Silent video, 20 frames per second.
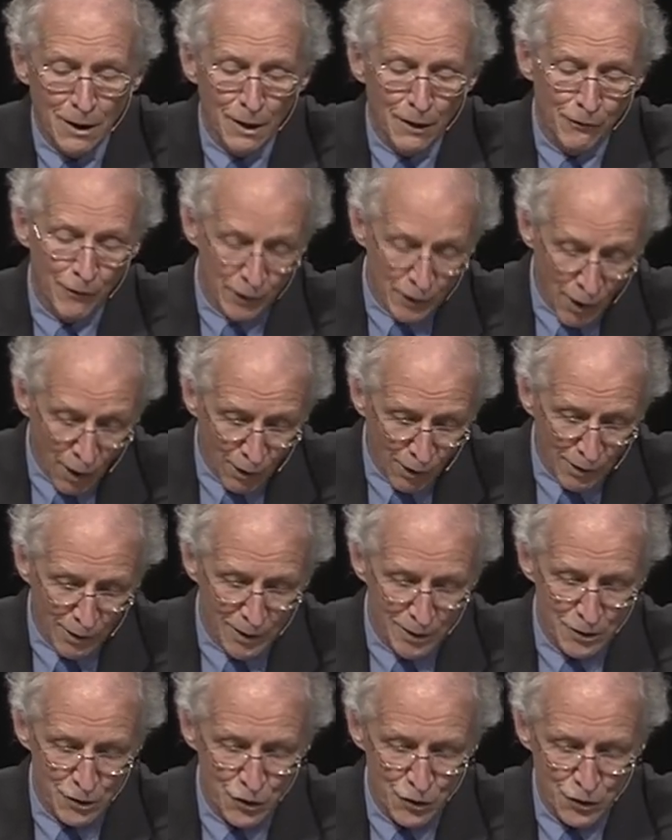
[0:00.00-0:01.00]
the
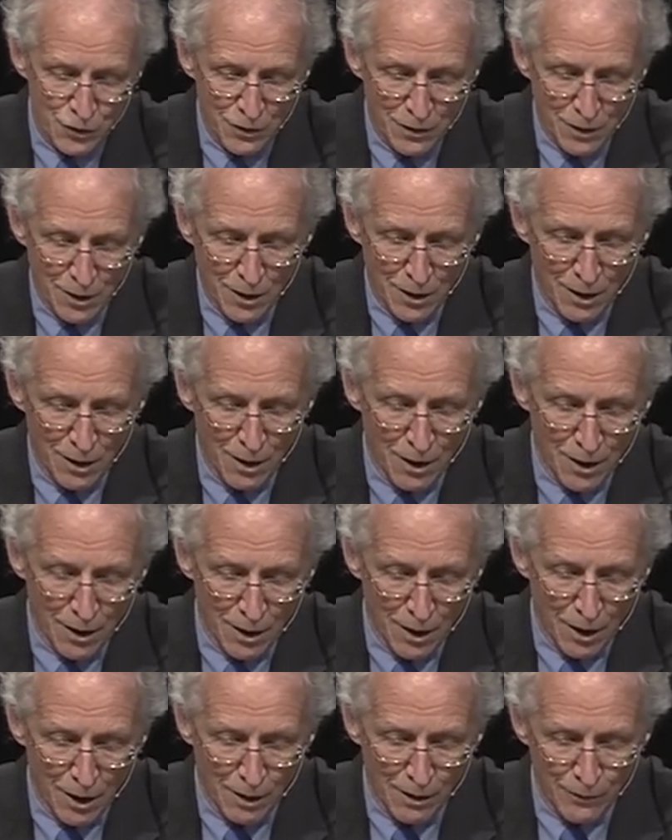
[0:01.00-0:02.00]
knowledge
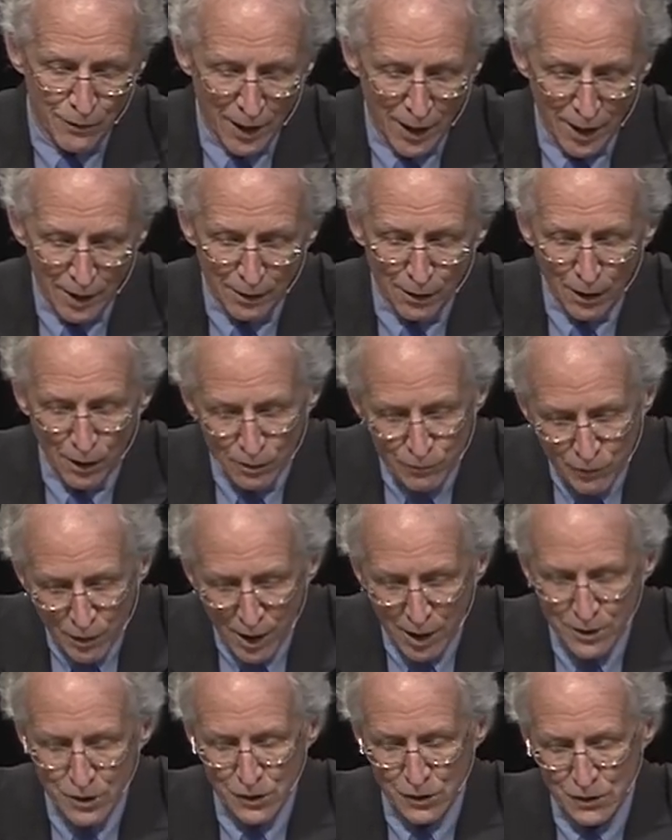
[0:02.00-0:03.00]
that
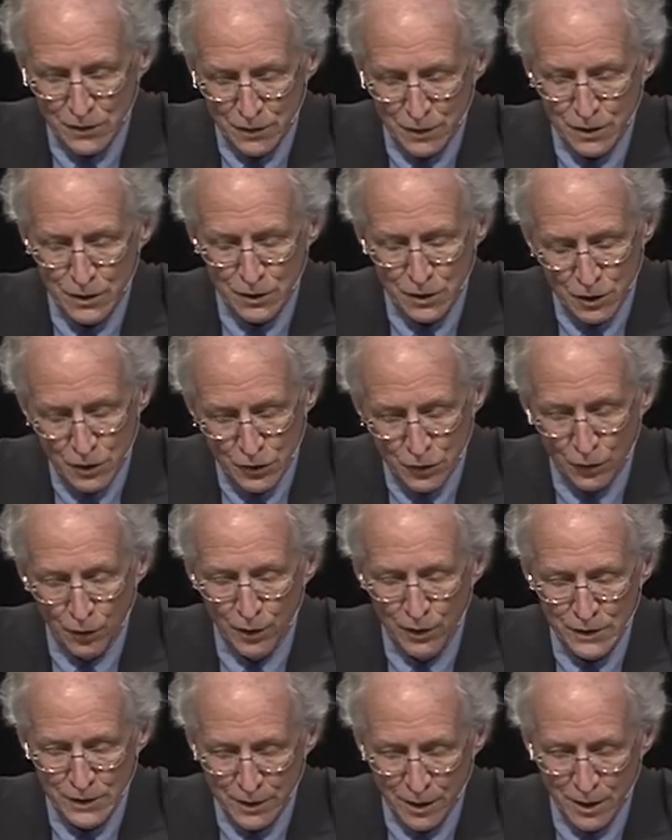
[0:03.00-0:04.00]
unrighteousness
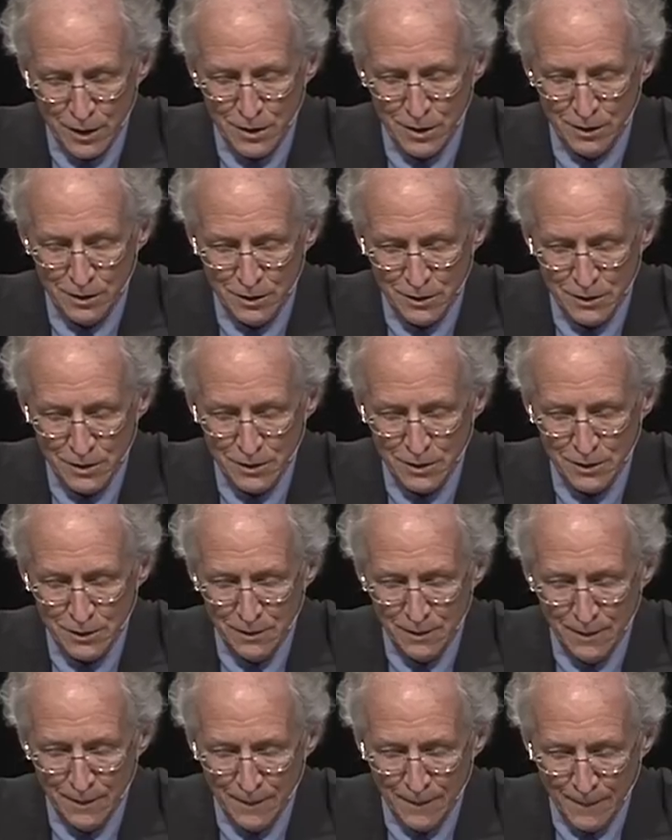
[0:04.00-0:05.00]
destroys nations
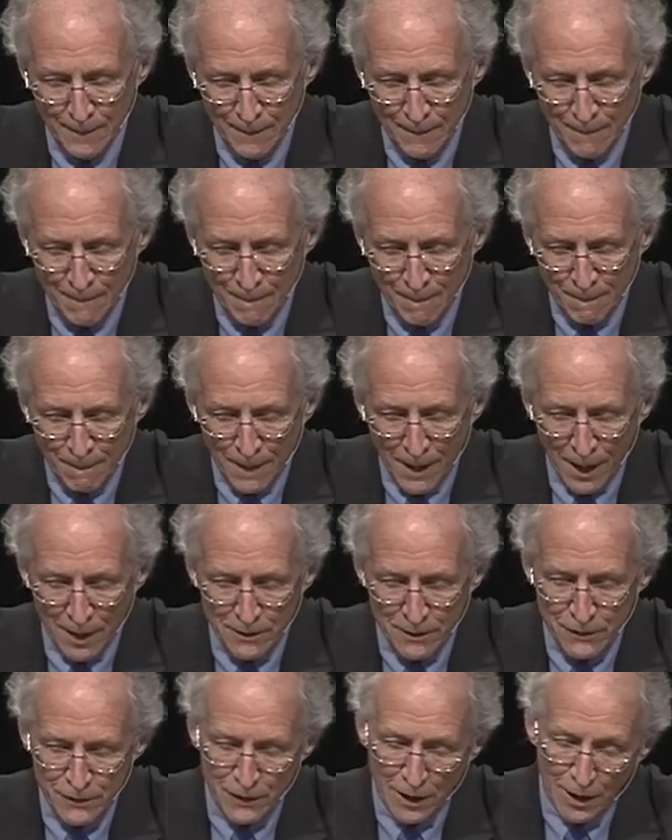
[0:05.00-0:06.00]
and
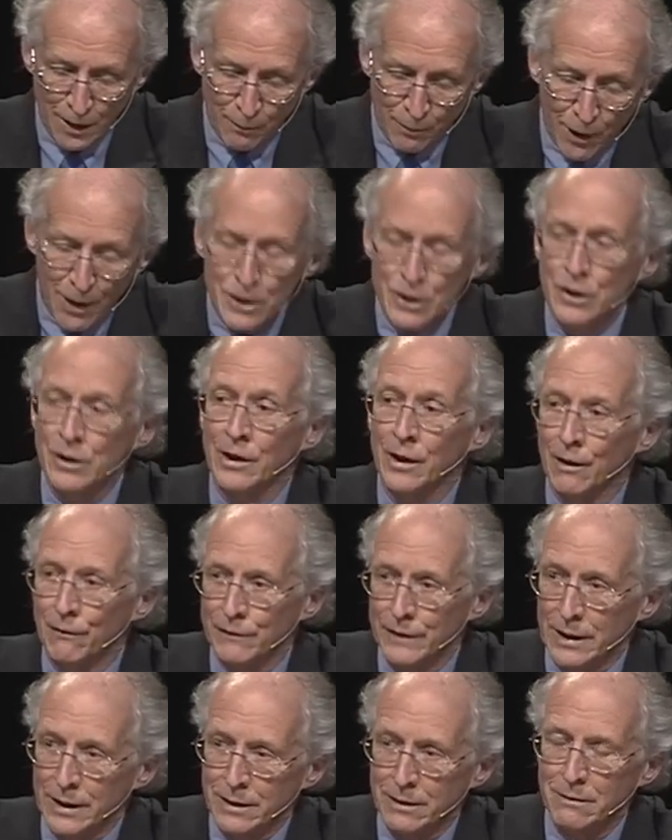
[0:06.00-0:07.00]
the celebration of
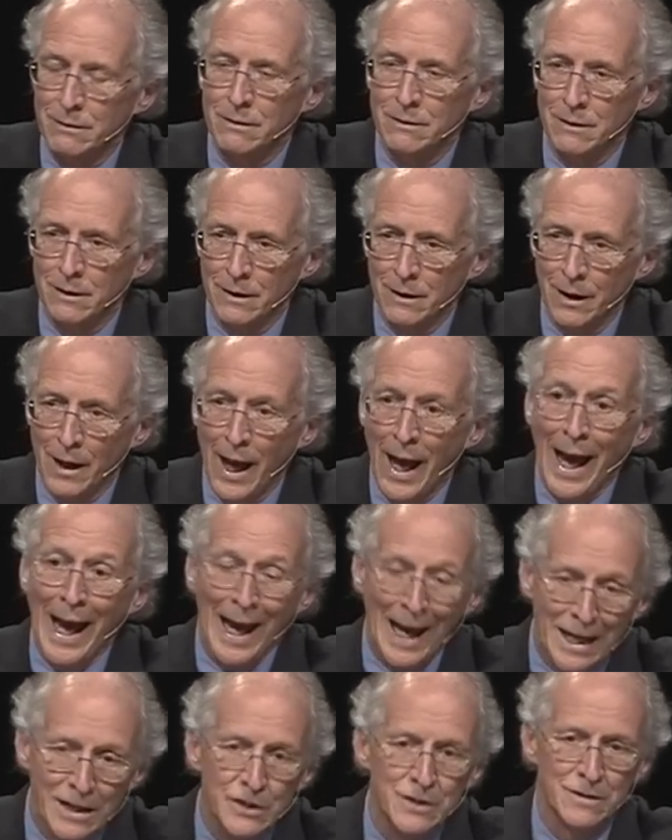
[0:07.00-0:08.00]
it
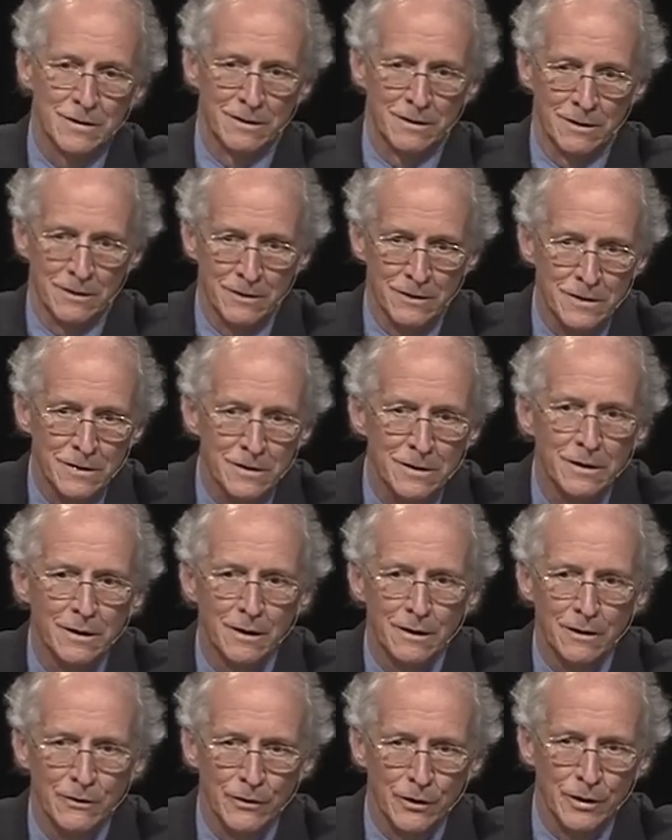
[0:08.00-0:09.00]
hastens
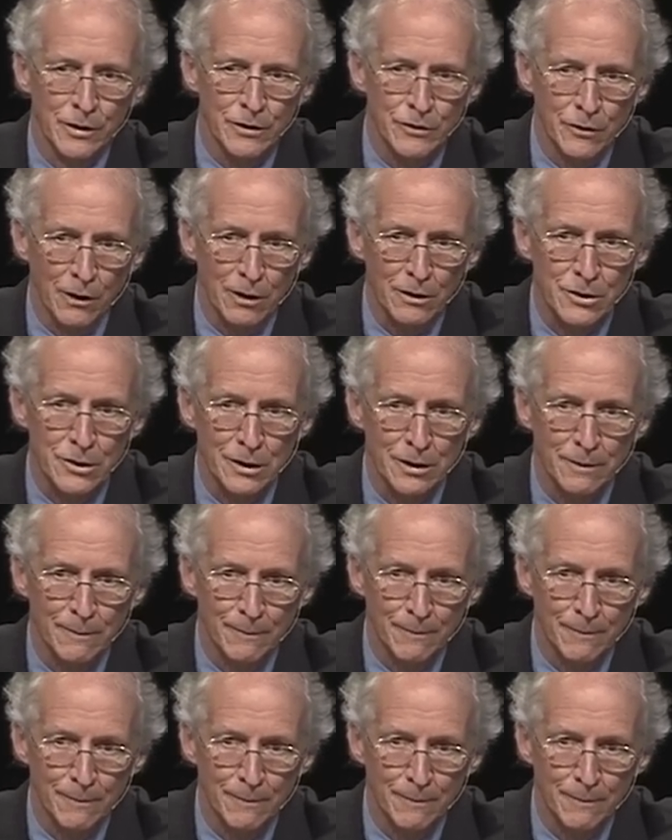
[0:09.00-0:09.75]
the destruction.